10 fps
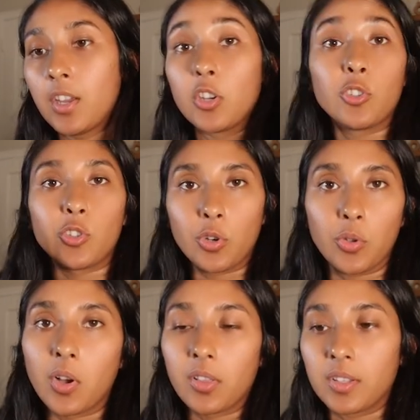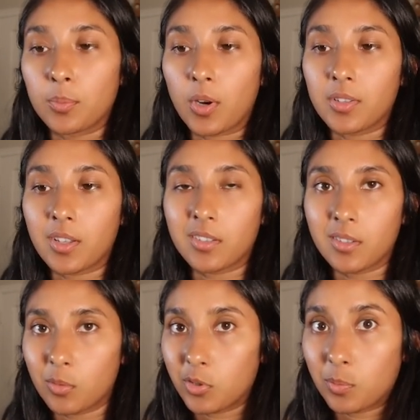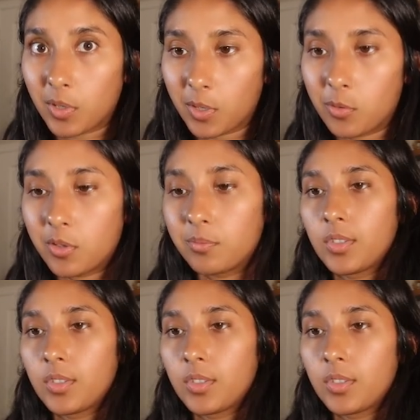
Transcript: and show you all these processes, which is pretty cool.